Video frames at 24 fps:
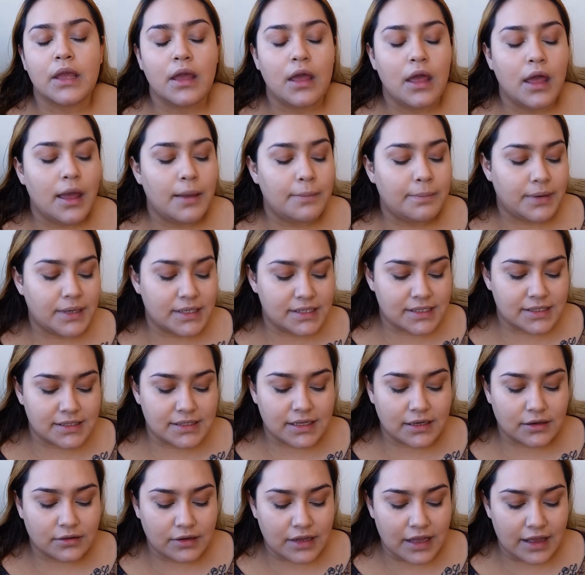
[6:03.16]
but since I don't
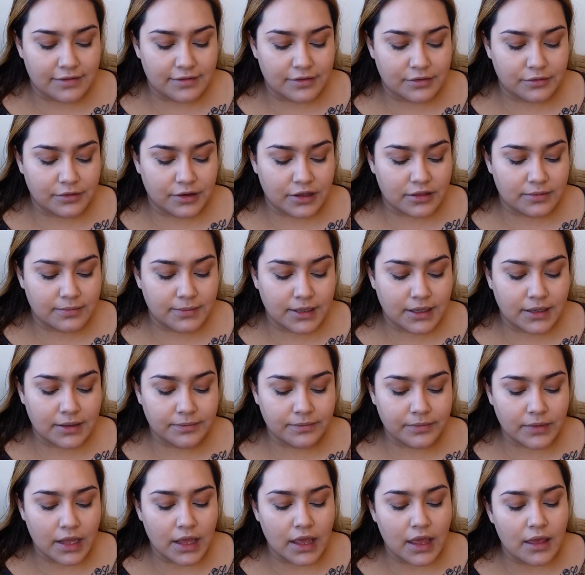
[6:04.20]
have it with me,
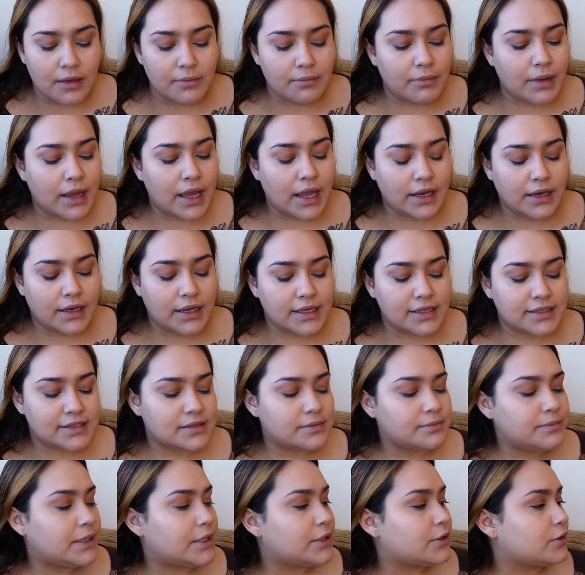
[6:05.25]
my NYX
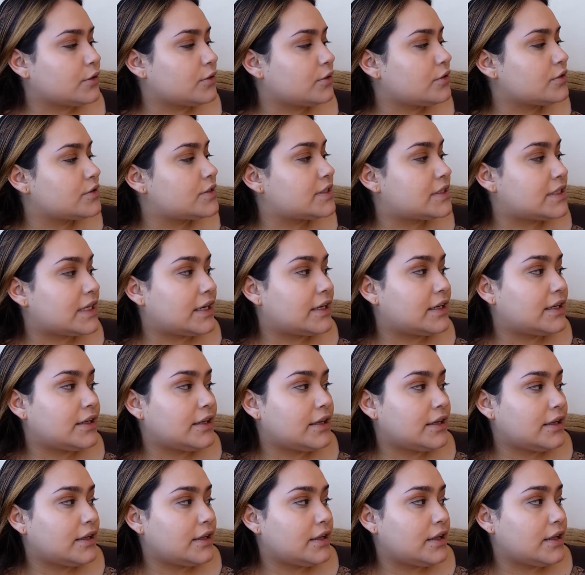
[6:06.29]
Mineral Set It
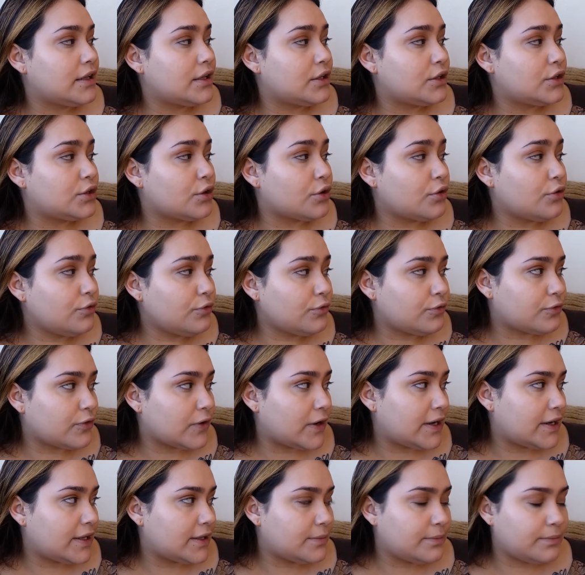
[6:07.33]
Don't Fret
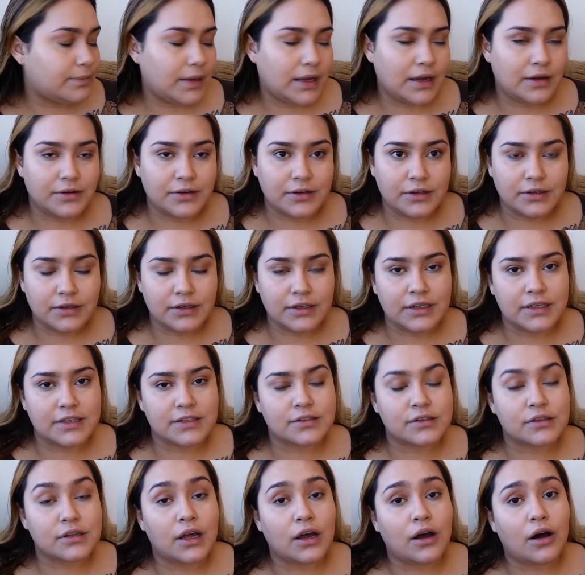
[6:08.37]
It powder is
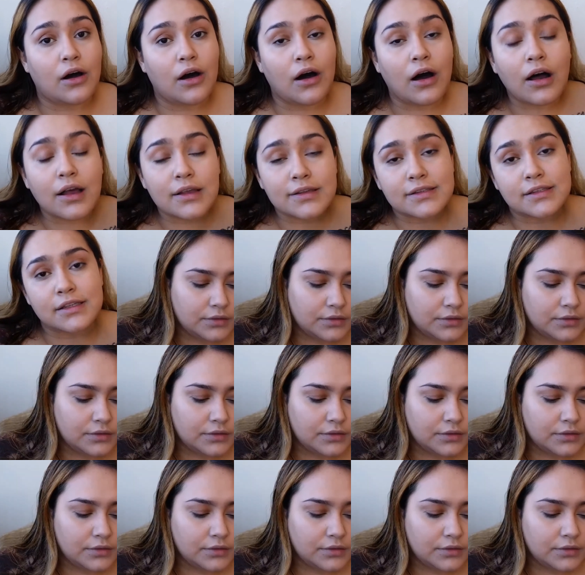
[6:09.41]
awesome.